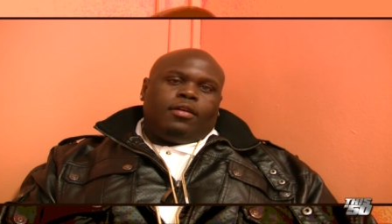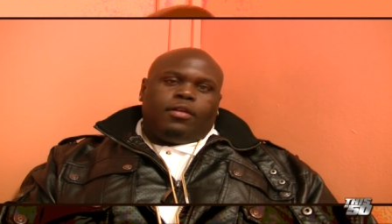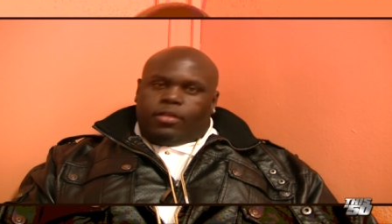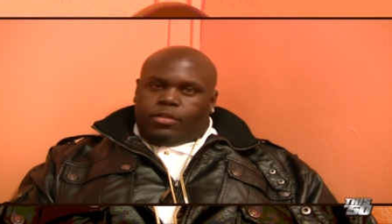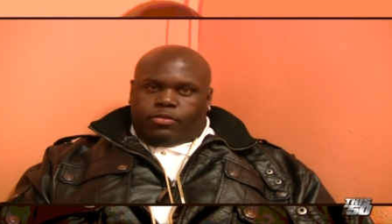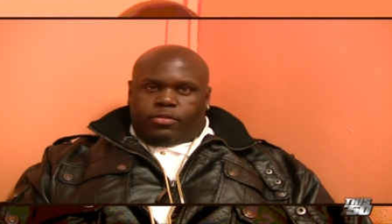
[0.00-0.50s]

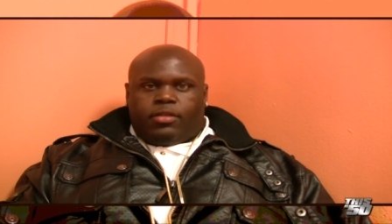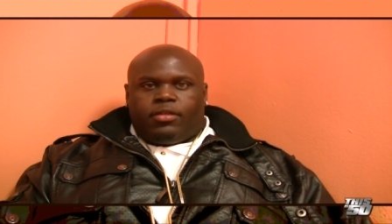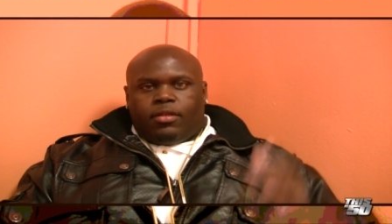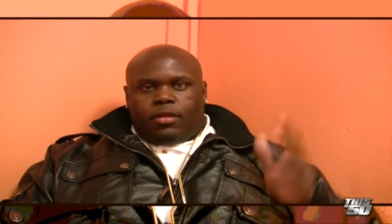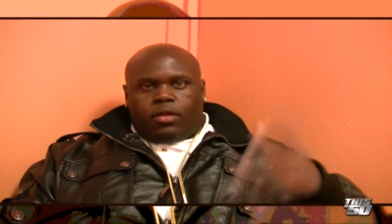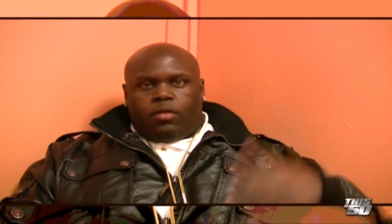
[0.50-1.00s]
Country,
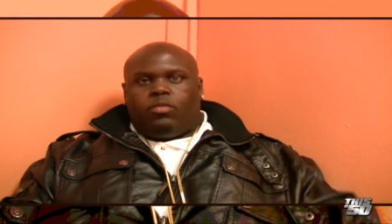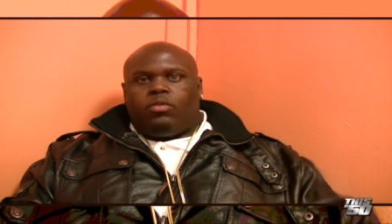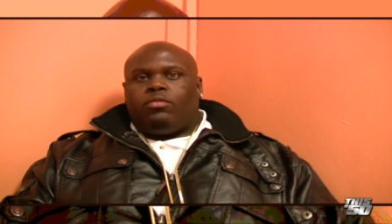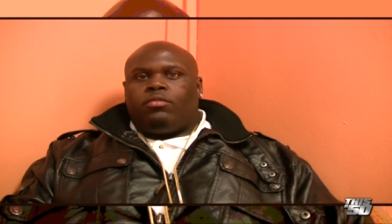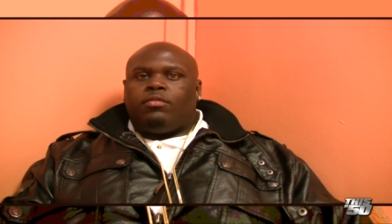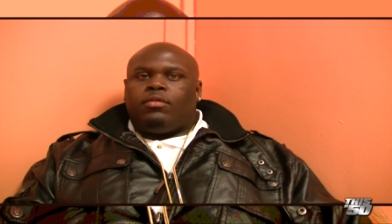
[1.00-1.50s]

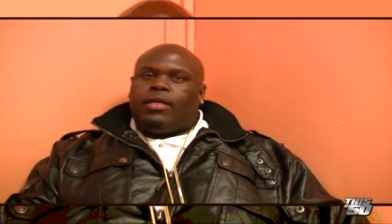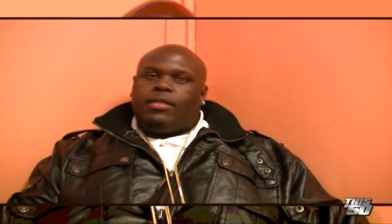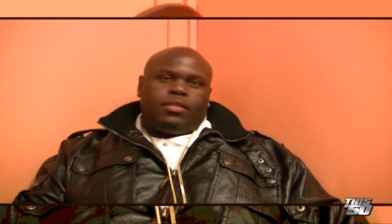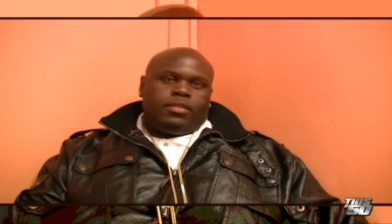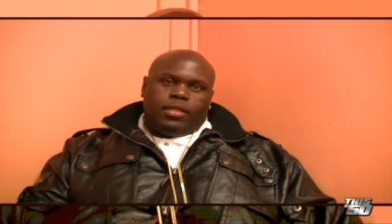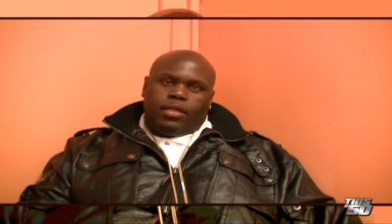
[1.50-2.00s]
humble, I
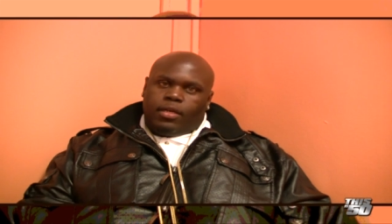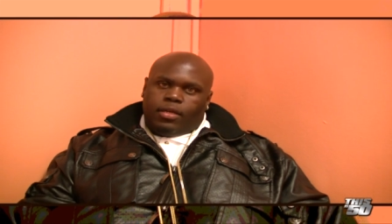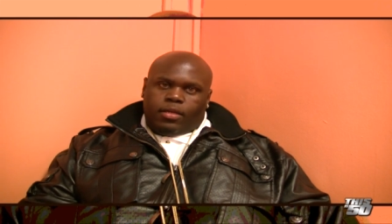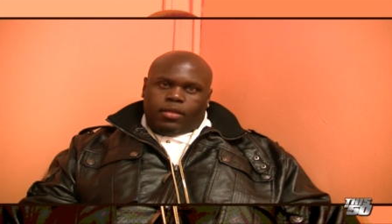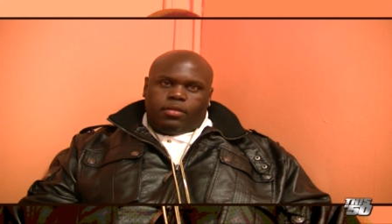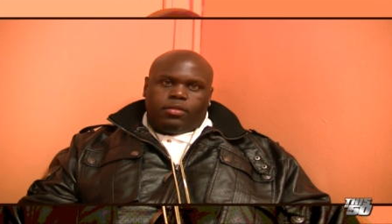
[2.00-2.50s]
just get it
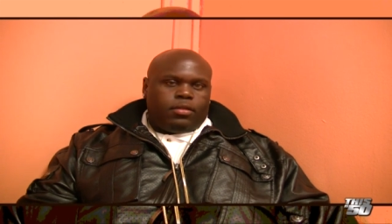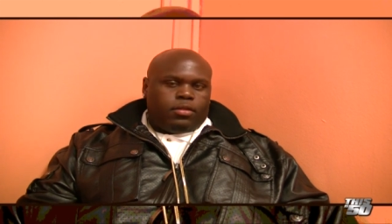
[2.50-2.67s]
in.